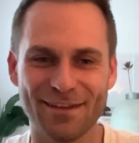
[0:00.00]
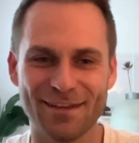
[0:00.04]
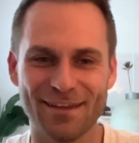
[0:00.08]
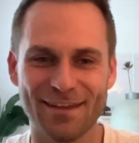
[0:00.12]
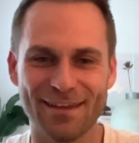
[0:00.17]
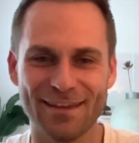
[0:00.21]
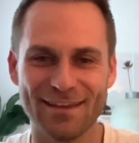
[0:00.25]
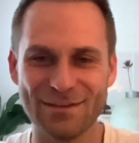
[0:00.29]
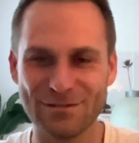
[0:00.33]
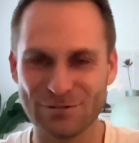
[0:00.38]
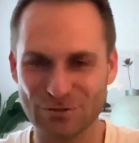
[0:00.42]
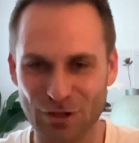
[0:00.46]

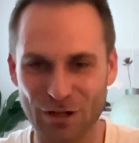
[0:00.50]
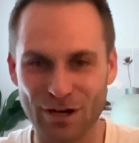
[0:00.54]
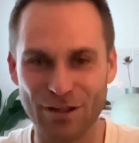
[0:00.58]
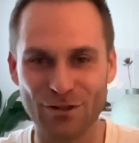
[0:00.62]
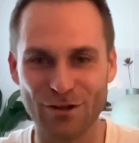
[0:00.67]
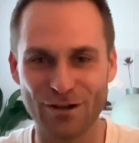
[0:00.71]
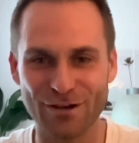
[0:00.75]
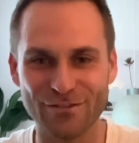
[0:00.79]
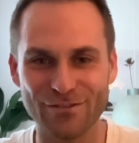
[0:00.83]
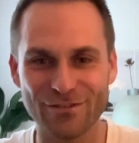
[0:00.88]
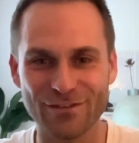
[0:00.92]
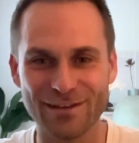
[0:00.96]
is not
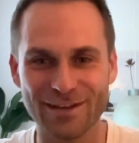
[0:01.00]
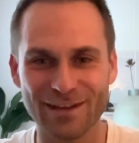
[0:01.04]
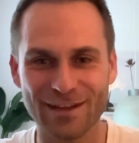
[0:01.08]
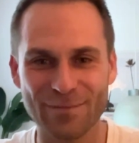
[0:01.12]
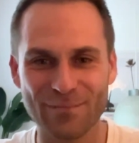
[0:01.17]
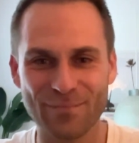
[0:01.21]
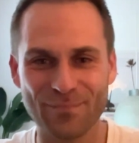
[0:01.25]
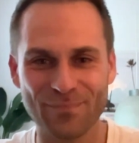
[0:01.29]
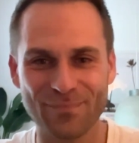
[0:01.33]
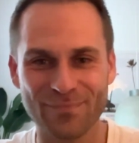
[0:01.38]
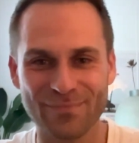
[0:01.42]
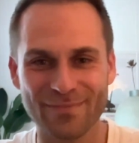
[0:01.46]
enough.
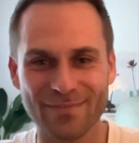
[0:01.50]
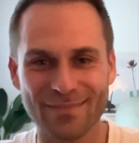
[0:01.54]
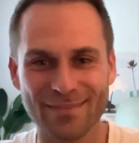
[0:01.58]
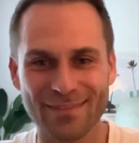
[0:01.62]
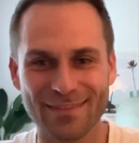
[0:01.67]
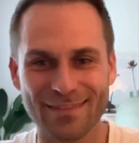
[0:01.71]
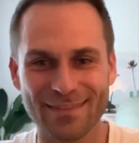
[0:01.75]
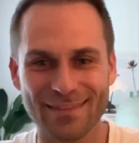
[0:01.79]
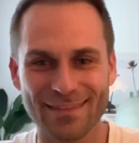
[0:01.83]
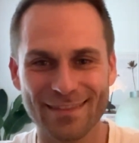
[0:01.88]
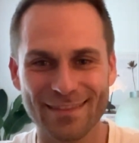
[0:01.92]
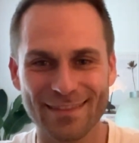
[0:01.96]

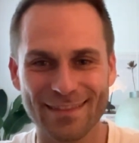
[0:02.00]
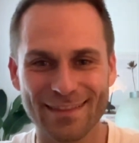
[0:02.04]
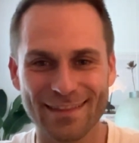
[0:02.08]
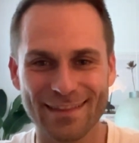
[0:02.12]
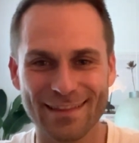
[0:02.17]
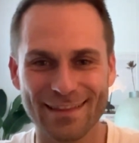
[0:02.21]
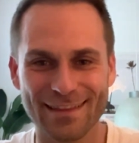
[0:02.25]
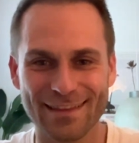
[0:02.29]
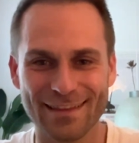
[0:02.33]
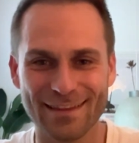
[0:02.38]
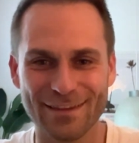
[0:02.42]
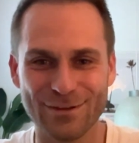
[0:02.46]

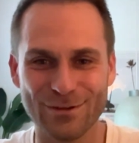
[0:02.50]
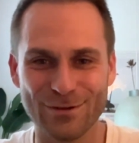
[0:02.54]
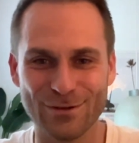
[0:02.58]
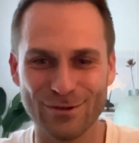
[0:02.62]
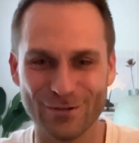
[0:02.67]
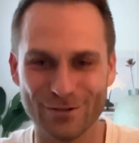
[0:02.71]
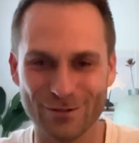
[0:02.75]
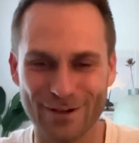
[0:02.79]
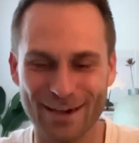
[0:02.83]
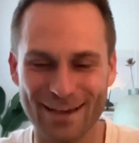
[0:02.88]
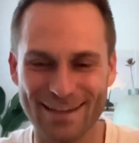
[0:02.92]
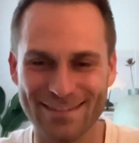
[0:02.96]

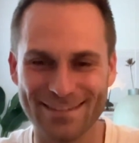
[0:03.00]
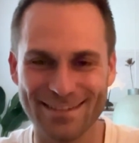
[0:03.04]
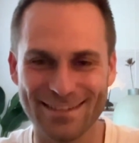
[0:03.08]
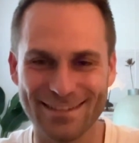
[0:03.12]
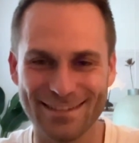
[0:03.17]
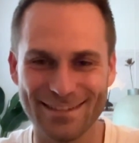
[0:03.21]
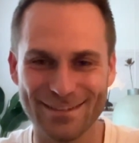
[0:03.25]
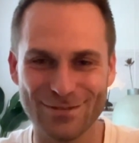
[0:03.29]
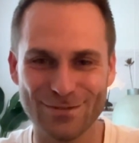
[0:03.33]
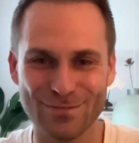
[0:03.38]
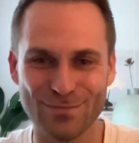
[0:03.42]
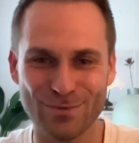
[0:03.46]
You actually
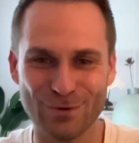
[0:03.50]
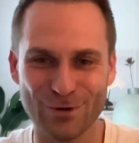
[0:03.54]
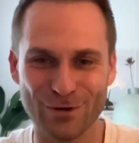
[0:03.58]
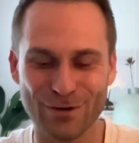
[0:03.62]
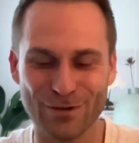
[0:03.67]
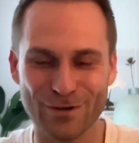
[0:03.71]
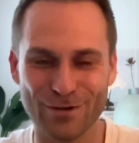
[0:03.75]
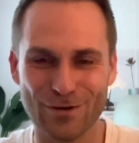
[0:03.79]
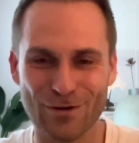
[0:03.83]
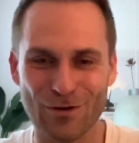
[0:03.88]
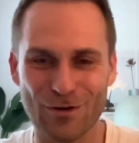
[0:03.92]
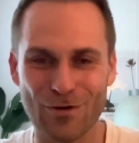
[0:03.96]
need to put
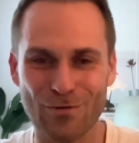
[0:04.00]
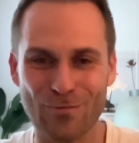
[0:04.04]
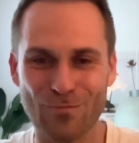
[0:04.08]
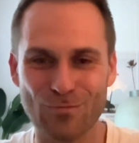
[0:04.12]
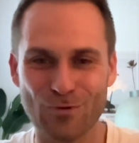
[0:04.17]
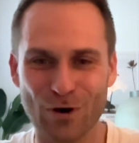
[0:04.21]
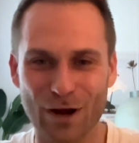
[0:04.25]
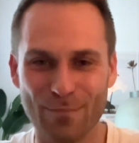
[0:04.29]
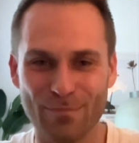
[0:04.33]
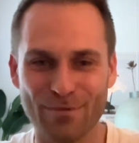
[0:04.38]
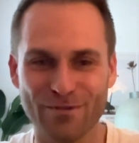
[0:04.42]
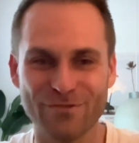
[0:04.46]

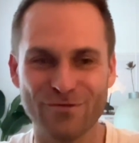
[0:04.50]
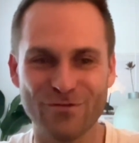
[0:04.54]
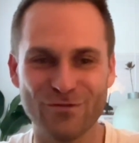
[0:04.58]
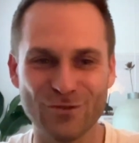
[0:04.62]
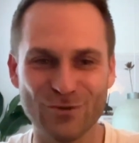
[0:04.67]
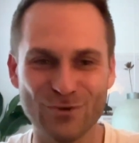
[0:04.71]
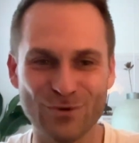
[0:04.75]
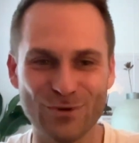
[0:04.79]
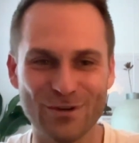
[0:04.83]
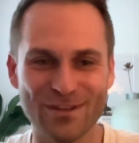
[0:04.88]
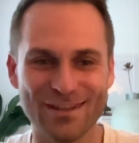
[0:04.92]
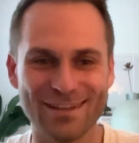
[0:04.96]
proper
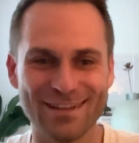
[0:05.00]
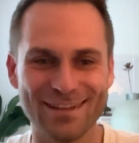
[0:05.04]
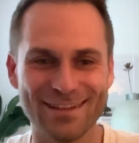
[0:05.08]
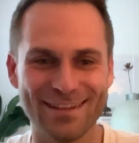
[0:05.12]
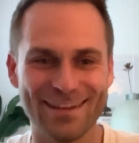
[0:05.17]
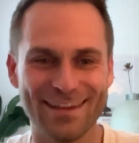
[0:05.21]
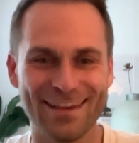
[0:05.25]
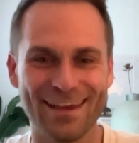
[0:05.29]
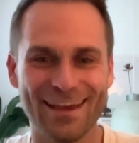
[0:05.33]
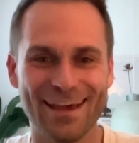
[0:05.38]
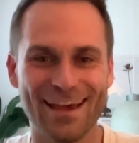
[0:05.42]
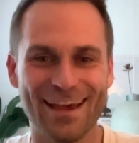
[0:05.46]
food
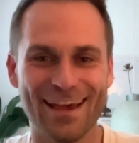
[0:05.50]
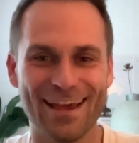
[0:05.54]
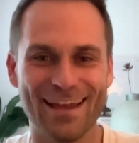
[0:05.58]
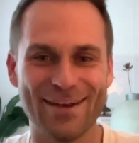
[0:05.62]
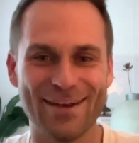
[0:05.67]
and